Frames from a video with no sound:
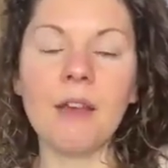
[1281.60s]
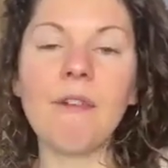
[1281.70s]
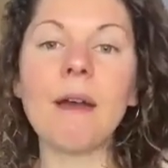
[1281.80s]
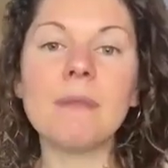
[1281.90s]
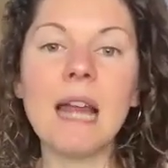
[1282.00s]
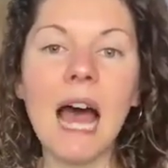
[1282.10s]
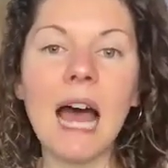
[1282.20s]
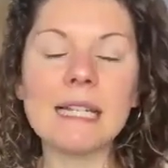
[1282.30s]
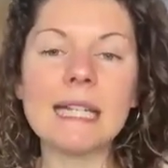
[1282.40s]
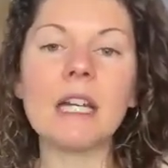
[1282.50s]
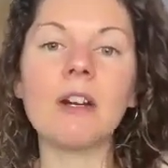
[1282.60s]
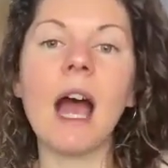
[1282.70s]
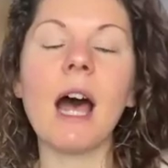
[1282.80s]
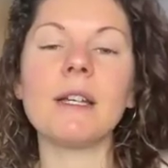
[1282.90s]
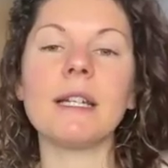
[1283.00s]
If I'm not,
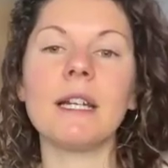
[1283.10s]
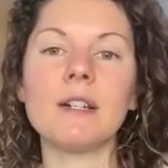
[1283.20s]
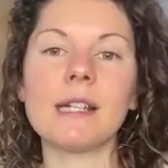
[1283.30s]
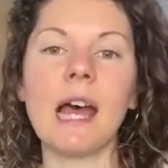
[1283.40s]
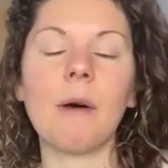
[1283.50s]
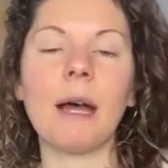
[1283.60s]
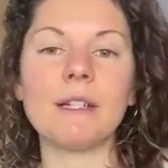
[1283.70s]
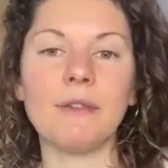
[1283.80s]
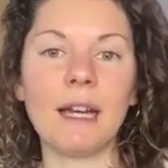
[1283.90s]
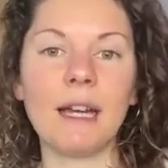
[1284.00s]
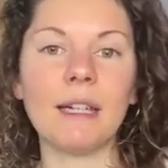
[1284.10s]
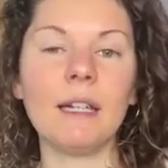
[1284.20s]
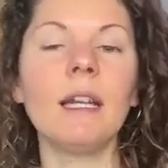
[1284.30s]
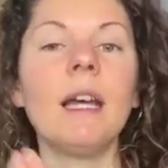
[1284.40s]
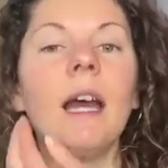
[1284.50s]
here's how I define it.